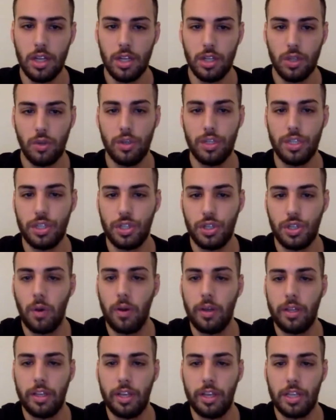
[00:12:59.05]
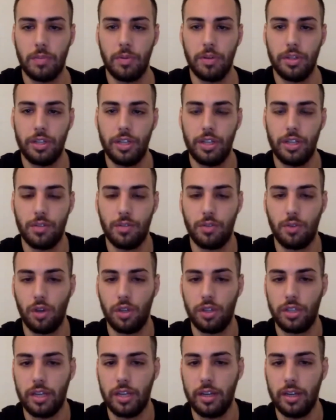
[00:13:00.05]
So it's just showing the expertise of
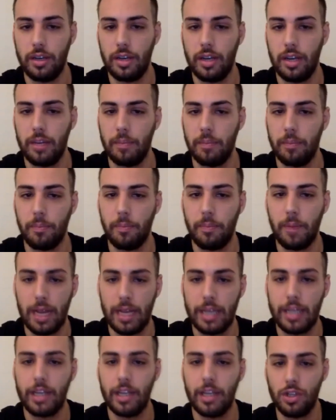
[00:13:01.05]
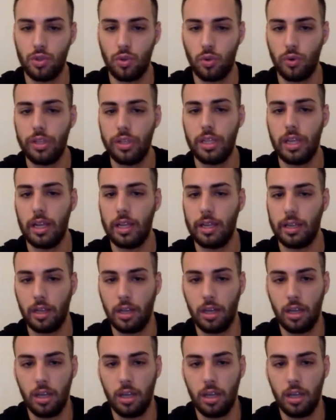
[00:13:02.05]
content and, and branding and storytelling